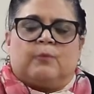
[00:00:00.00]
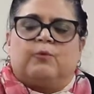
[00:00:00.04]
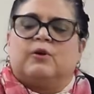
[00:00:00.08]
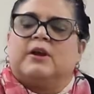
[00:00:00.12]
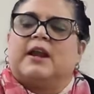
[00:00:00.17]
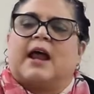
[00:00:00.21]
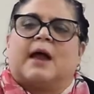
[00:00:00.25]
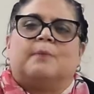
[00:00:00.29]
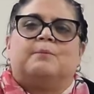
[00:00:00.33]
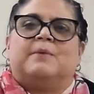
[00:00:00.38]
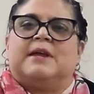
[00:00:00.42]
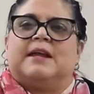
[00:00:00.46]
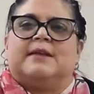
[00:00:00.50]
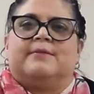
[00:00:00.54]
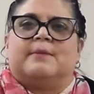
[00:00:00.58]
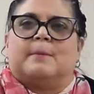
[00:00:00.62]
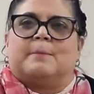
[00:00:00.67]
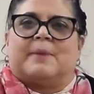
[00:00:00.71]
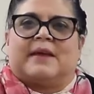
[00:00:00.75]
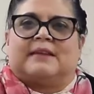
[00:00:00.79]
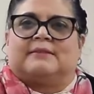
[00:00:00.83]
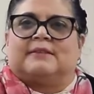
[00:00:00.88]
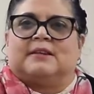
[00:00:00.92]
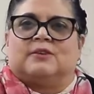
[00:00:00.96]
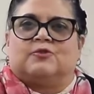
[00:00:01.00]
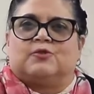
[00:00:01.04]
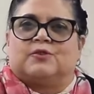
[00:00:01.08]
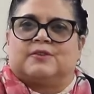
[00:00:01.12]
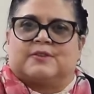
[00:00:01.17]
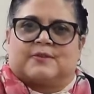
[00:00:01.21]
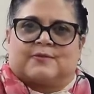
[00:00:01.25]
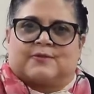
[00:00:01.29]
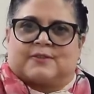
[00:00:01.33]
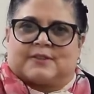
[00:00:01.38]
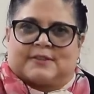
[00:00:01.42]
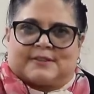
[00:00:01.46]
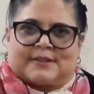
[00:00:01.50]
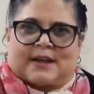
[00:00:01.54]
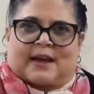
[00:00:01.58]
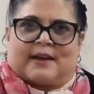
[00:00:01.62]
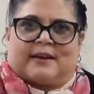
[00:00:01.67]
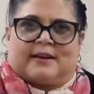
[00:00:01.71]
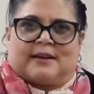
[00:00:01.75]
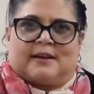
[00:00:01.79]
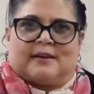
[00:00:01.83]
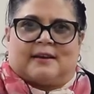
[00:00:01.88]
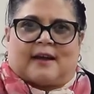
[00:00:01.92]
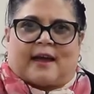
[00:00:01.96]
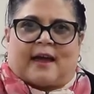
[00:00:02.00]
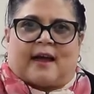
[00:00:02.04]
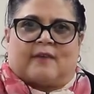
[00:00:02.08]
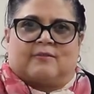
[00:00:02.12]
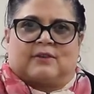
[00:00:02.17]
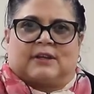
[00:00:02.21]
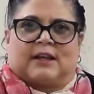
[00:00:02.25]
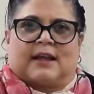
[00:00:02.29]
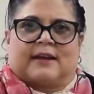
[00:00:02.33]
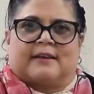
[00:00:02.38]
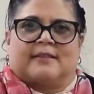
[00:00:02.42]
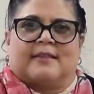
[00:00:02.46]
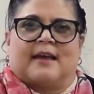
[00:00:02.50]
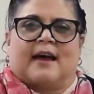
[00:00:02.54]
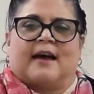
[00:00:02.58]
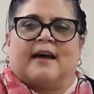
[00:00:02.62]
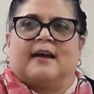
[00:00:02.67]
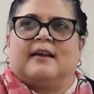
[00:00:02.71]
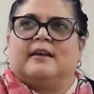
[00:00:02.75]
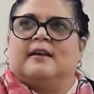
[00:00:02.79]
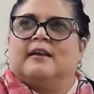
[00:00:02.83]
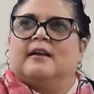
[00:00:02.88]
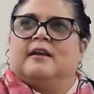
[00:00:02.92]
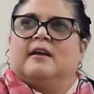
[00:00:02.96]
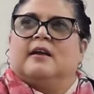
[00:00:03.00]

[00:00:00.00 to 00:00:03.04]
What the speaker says: would not be in the best interest of society to have it like that.